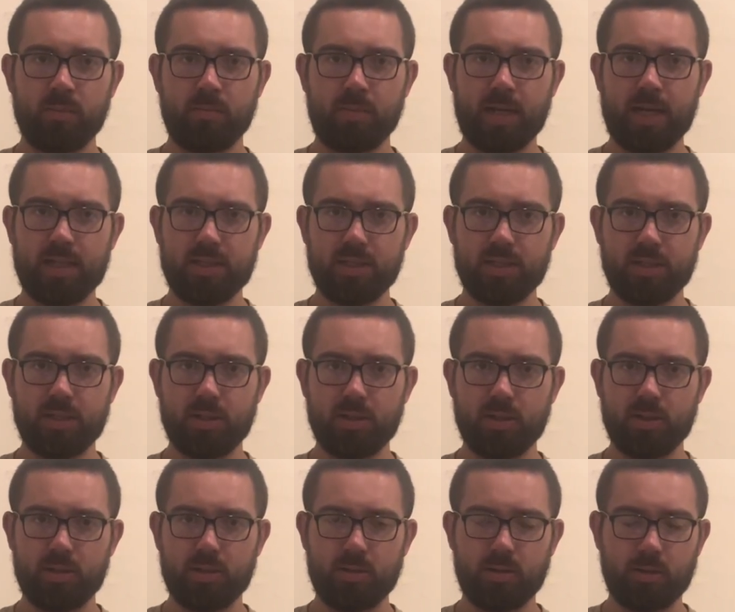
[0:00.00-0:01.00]
passing
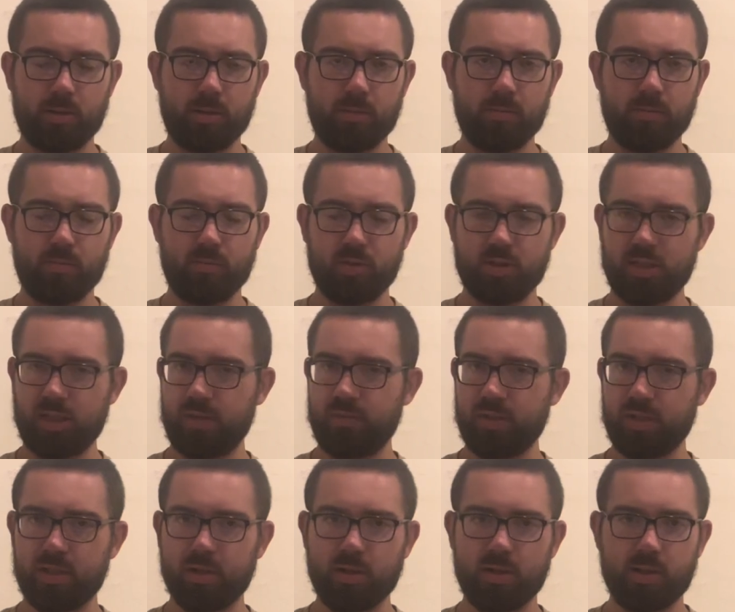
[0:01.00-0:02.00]
yard or
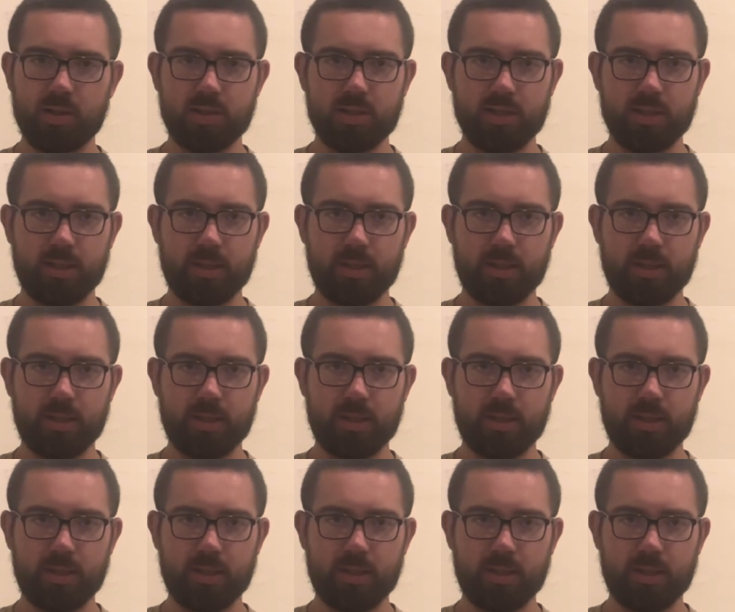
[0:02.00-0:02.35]
receiving yards.